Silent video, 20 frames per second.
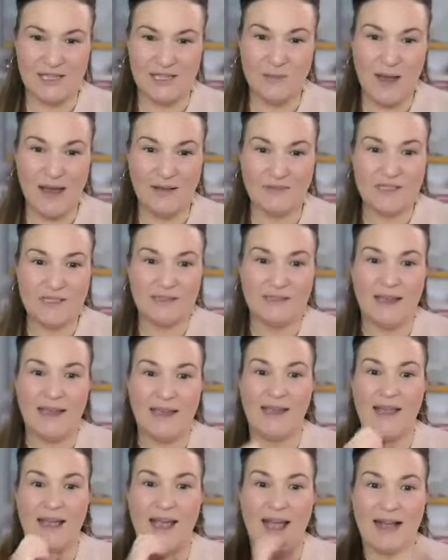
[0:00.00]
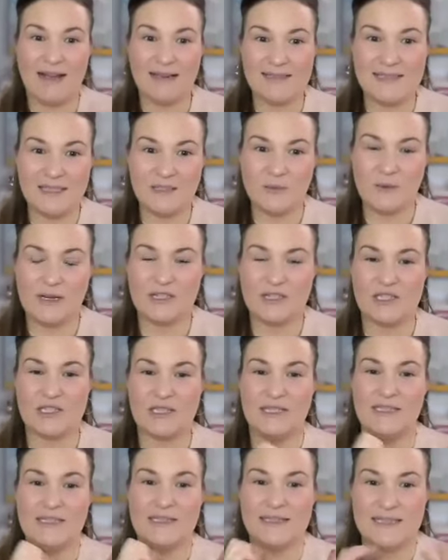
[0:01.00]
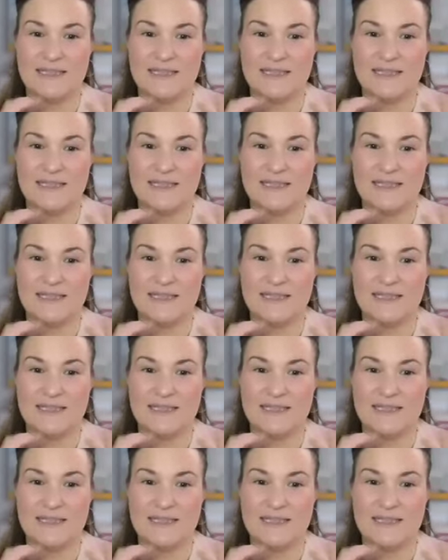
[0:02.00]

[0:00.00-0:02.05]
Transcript: You have to ask the question,